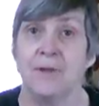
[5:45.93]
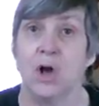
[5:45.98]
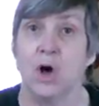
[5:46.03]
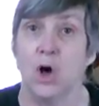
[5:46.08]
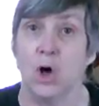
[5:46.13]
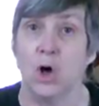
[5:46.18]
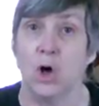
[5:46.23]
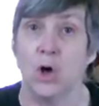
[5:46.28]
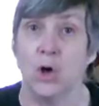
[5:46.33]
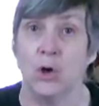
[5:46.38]

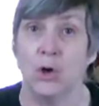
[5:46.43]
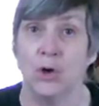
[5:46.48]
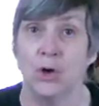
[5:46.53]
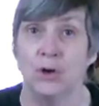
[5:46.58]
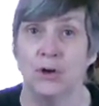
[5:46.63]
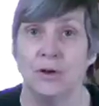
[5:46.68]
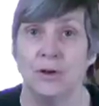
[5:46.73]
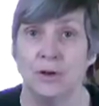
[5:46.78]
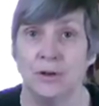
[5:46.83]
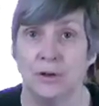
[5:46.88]
on
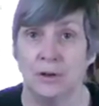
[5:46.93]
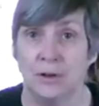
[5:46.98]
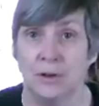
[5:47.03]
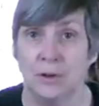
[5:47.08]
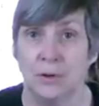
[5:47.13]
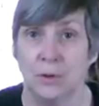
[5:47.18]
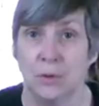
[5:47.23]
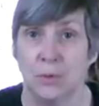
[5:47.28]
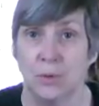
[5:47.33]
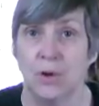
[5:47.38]

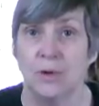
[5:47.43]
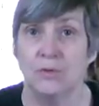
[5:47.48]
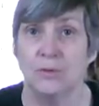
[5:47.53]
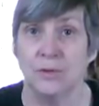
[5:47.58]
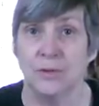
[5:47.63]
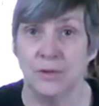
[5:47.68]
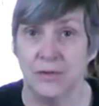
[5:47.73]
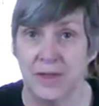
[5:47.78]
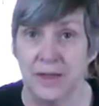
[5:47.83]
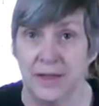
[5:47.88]
one
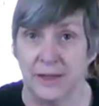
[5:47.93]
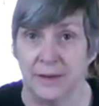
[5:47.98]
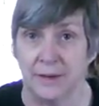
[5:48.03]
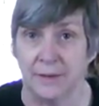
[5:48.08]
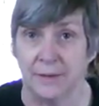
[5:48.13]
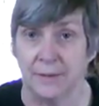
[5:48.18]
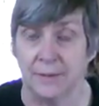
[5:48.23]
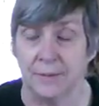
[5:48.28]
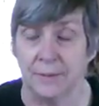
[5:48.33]
thing.